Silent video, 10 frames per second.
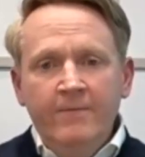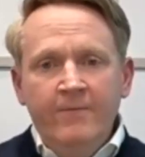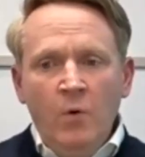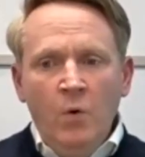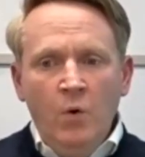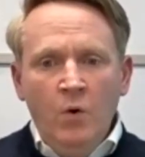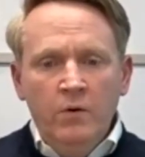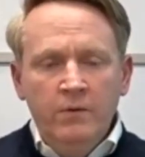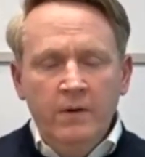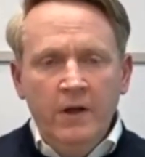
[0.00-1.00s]

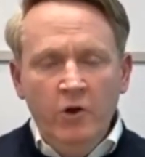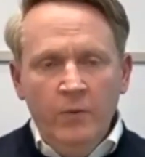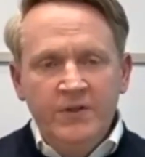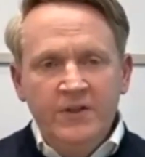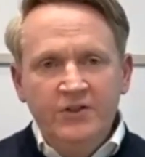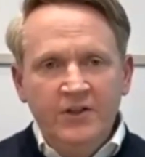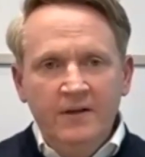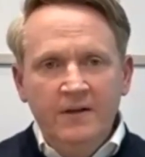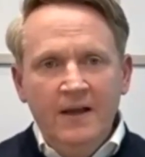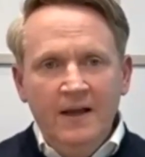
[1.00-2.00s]
for the
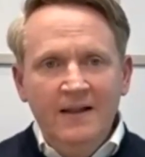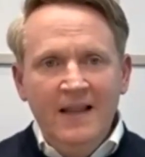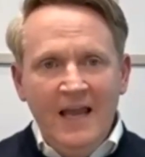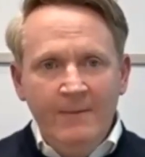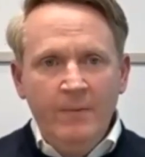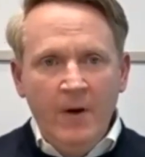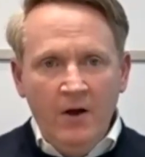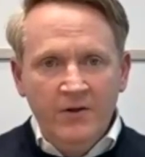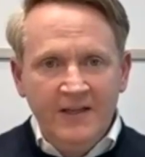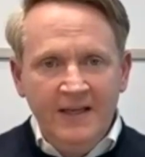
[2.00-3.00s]
opposition Labour
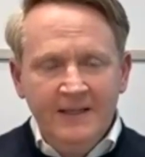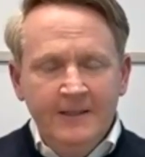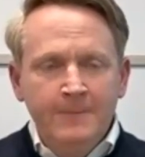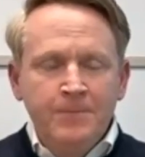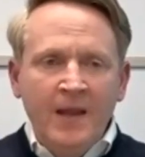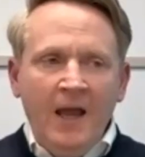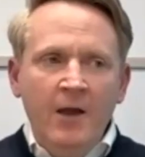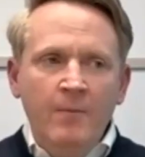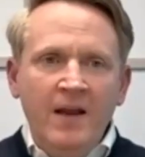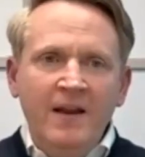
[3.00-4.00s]
Party.
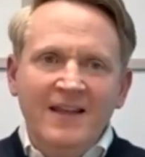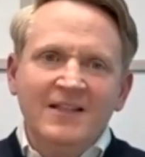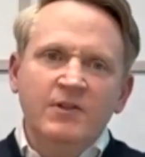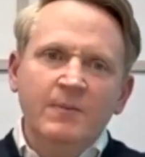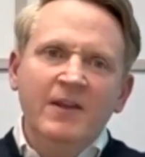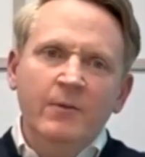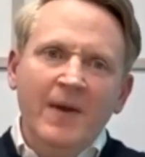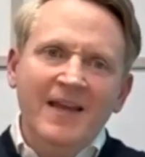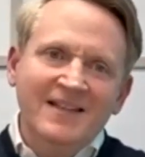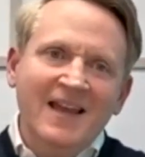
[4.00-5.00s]
And that seems to be the
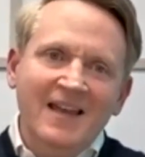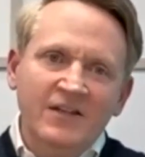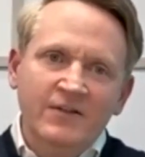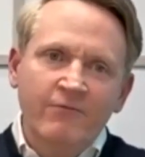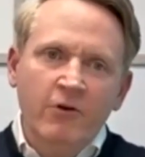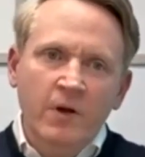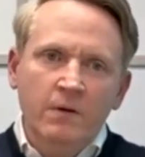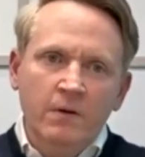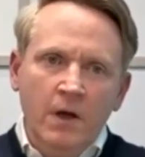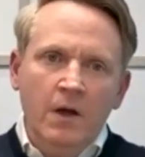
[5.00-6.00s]
base case
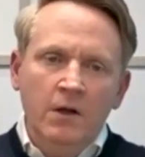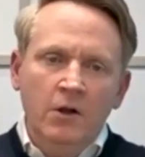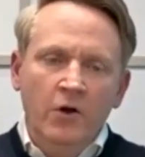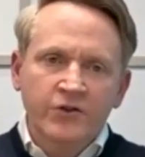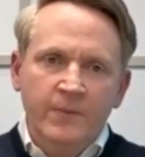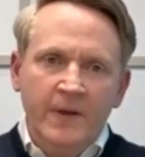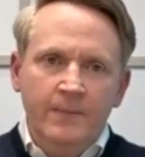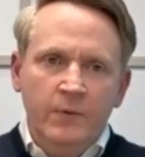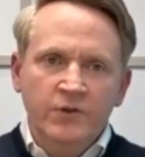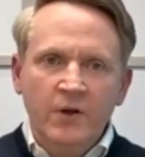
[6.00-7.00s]
for a lot of
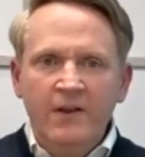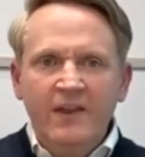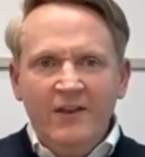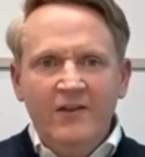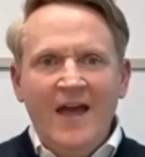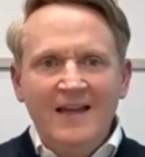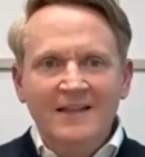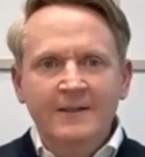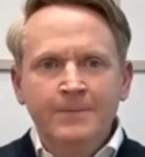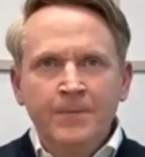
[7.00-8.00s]
people. So I think
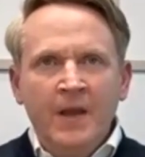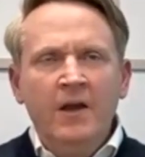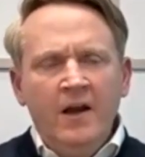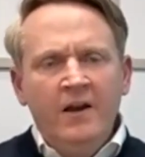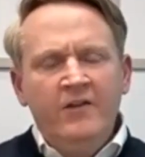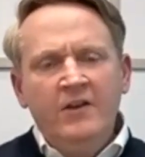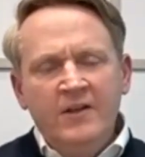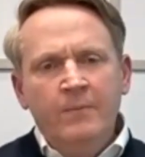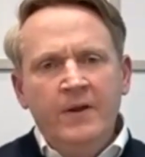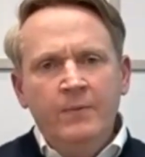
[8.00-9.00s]
and I think
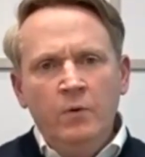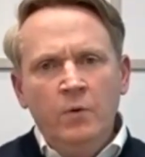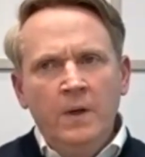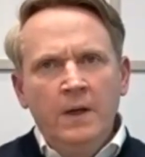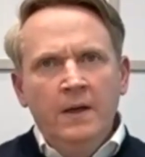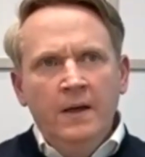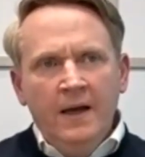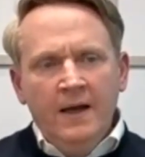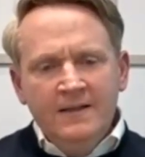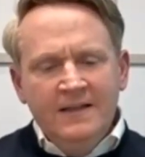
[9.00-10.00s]
some people
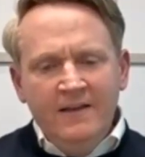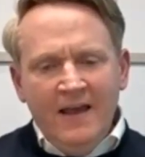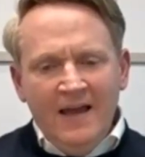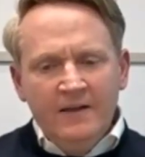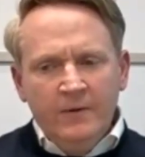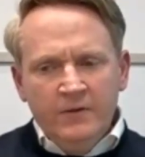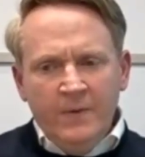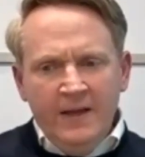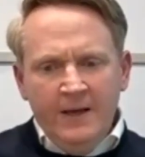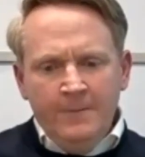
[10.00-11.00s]
see that as
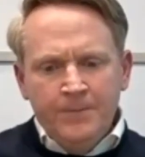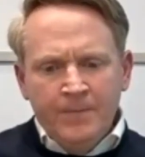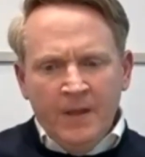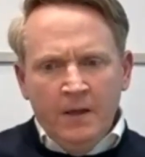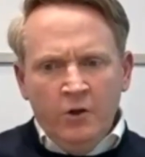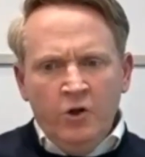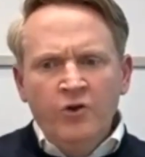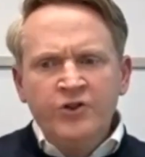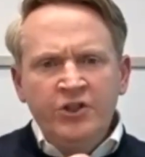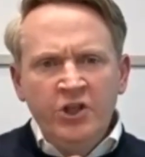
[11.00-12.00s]
being the
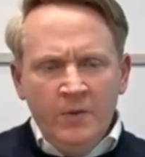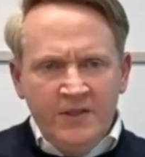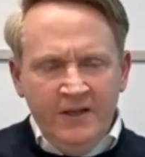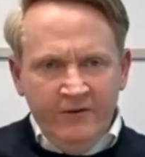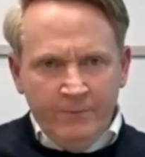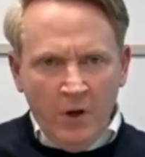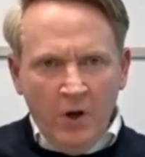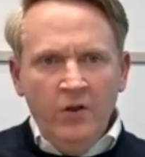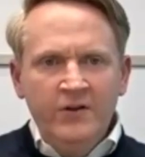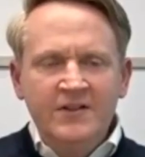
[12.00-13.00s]
continuity of
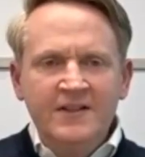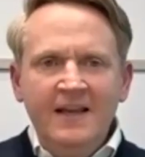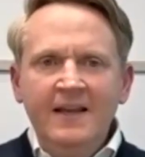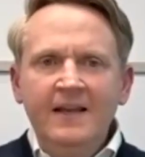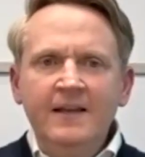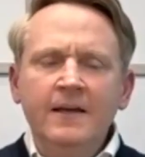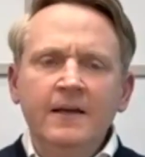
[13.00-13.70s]
policy,